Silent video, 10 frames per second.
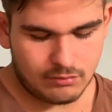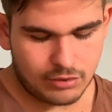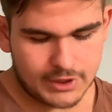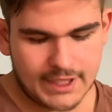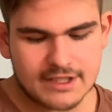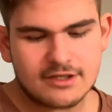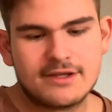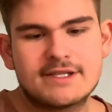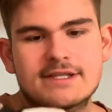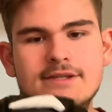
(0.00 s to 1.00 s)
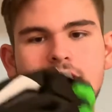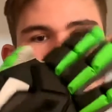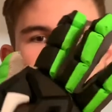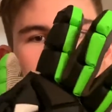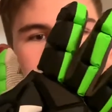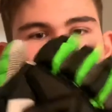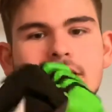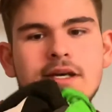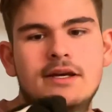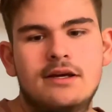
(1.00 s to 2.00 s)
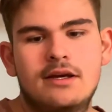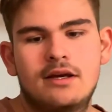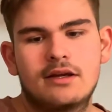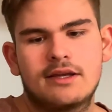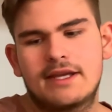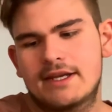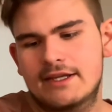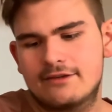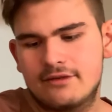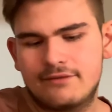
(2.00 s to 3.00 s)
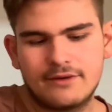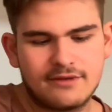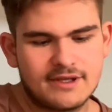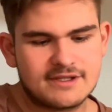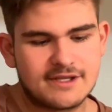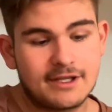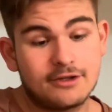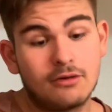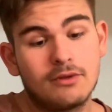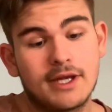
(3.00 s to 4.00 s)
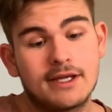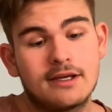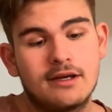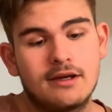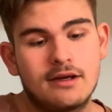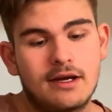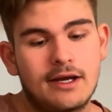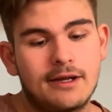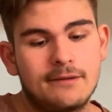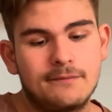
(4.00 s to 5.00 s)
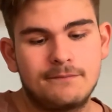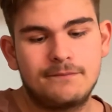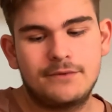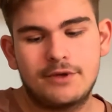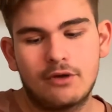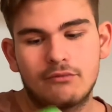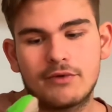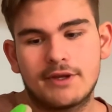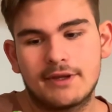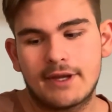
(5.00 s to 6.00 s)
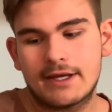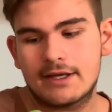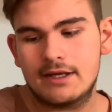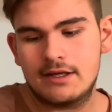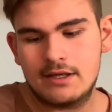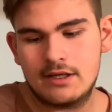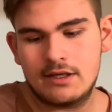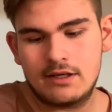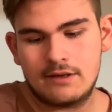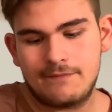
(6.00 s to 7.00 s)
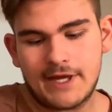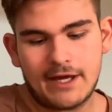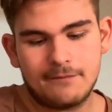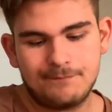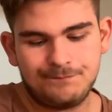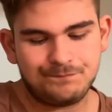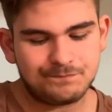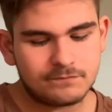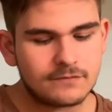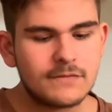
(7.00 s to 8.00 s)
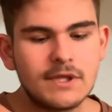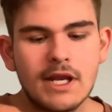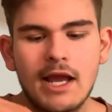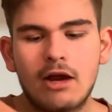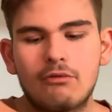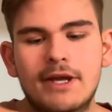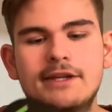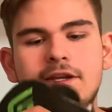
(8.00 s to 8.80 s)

protection on this is all right. Getting into a few things I don't like. I don't really like that how right